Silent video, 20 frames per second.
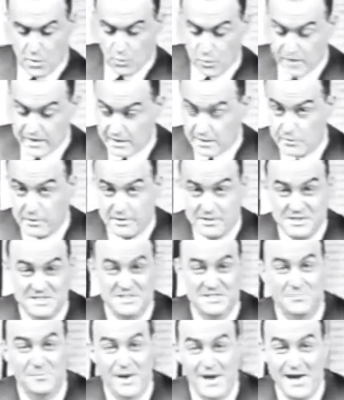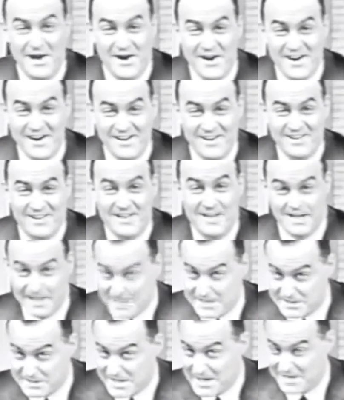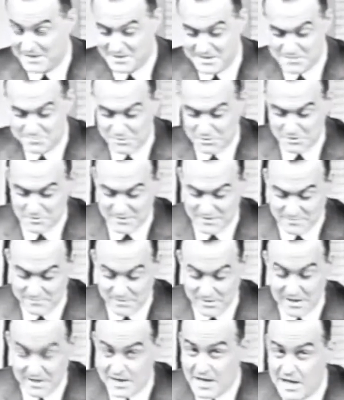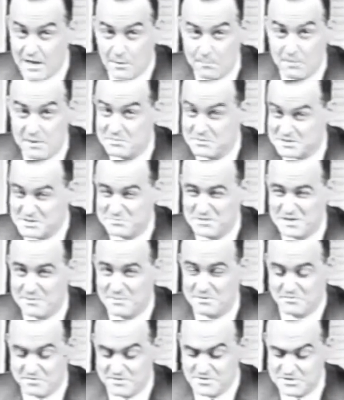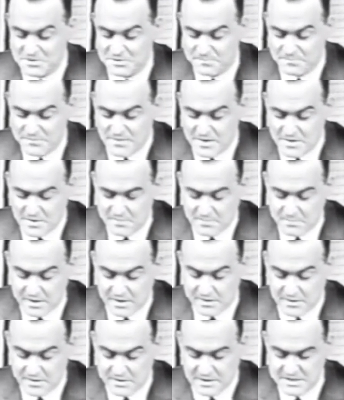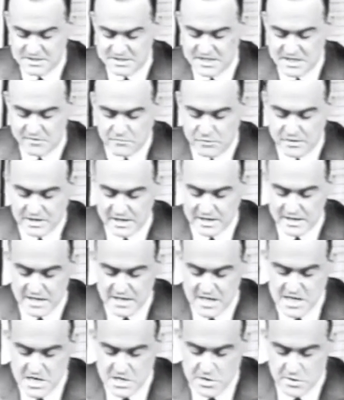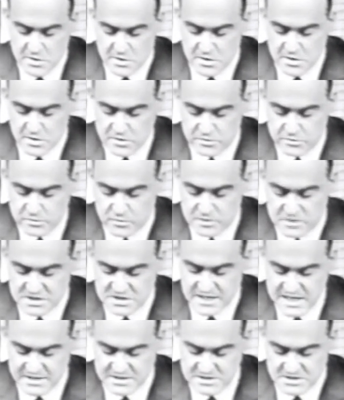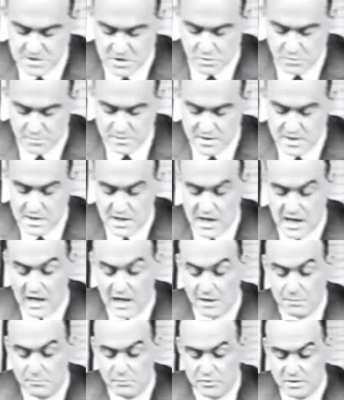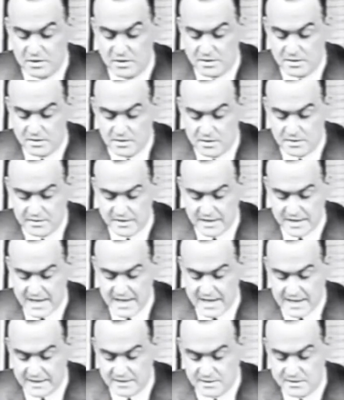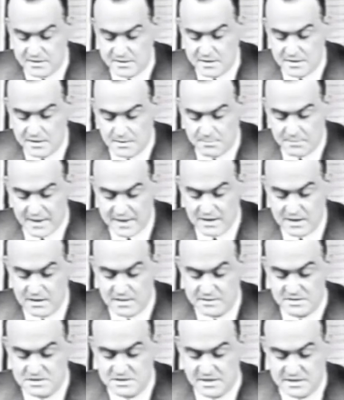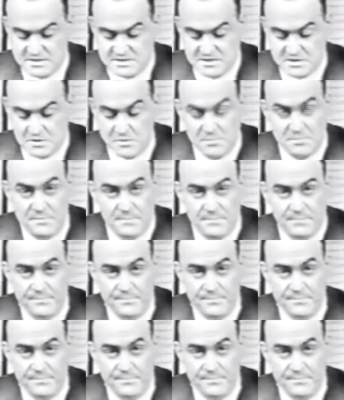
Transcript: we're not going to listen to my heart, at least not in this program right now, maybe sometime in the future. But let's see if we can hear through a stethoscope. I'll put the end back on the stethoscope